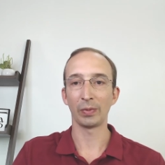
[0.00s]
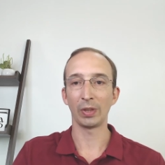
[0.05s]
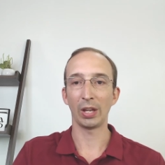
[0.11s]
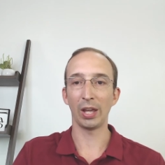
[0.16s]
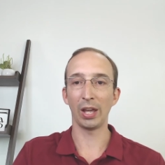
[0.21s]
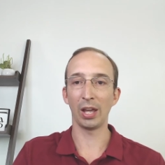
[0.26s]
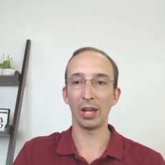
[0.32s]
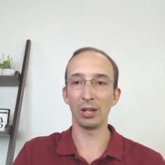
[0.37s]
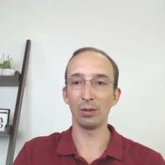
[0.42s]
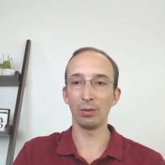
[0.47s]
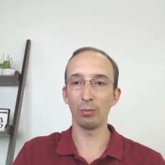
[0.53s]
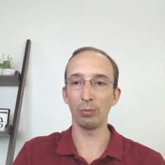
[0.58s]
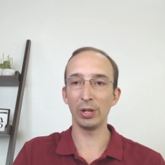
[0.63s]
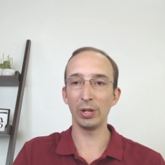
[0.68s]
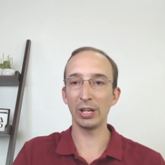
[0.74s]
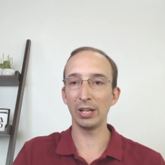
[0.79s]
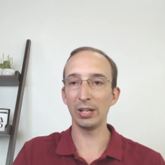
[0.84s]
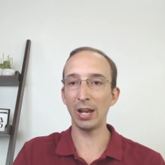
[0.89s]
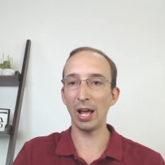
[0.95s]
And
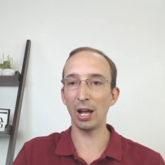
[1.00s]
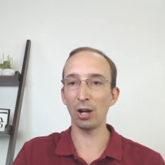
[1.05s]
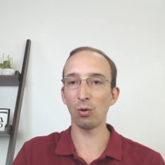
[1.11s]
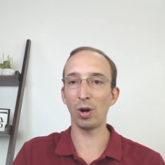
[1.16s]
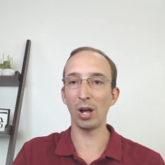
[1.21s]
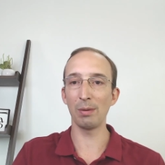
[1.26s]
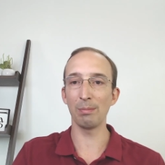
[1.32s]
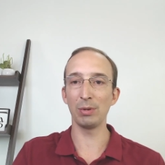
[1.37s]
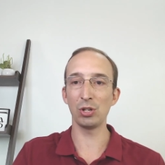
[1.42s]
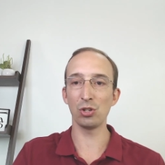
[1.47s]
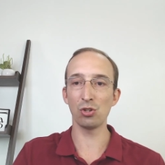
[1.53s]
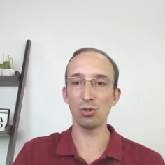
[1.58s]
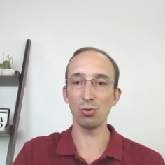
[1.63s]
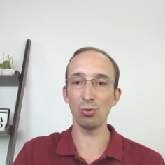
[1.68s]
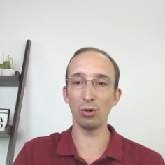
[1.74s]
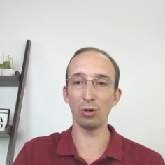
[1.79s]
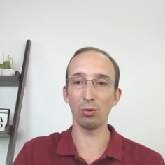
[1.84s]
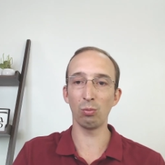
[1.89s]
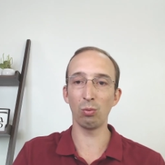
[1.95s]
we cannot quite be
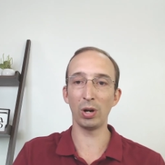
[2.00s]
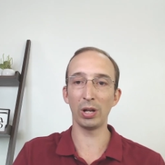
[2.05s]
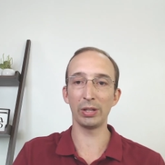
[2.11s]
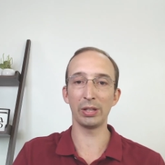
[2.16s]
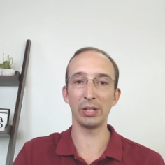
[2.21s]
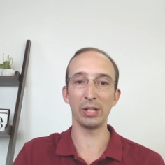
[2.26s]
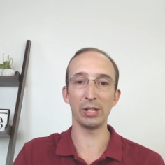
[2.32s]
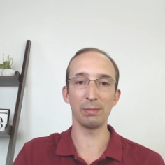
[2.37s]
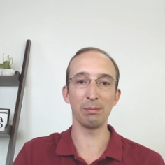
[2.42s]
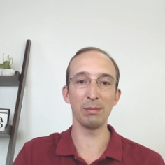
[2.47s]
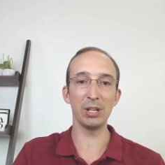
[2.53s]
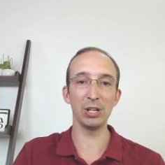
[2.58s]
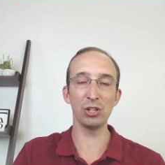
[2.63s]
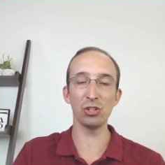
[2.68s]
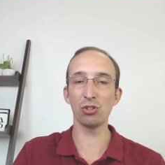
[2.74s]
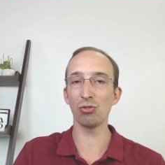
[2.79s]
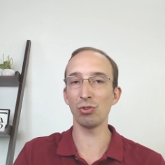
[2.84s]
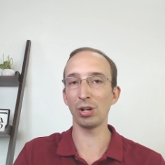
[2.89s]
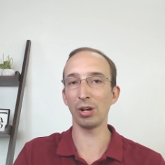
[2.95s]
sure what the
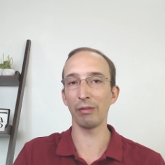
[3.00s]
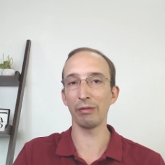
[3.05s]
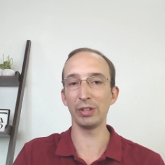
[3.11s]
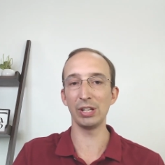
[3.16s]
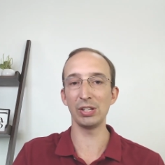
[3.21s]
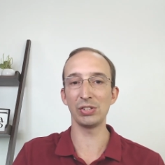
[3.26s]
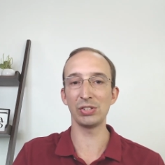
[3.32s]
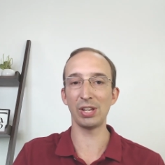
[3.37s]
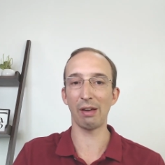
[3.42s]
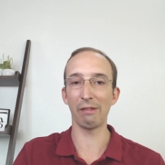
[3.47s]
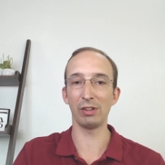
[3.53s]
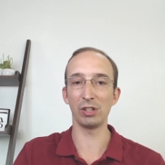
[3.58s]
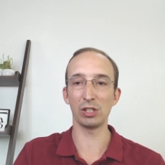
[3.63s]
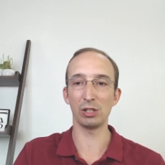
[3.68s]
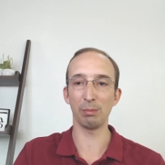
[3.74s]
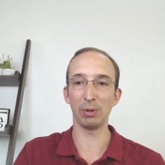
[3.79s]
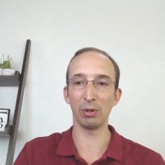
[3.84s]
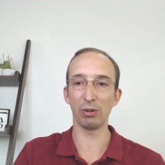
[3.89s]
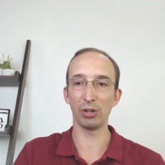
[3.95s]
ministry of these seven
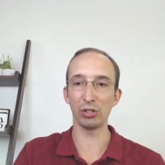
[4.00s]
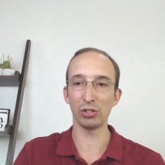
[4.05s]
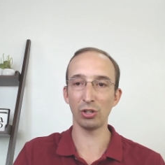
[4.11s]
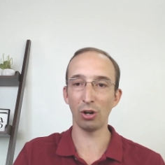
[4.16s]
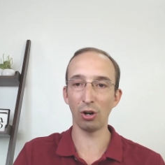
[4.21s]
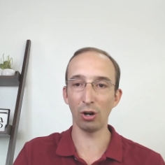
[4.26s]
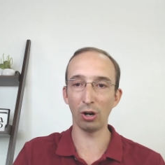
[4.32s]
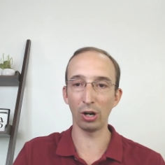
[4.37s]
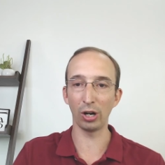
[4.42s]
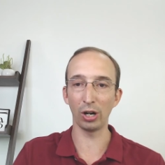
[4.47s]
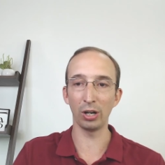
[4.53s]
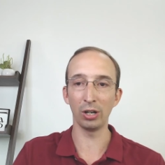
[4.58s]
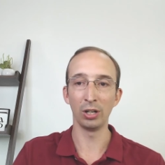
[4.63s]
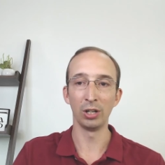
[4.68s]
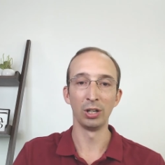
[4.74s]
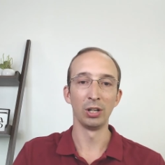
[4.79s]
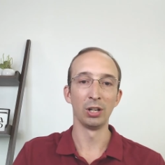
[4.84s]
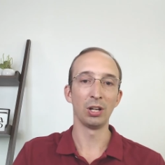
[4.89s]
spirits are.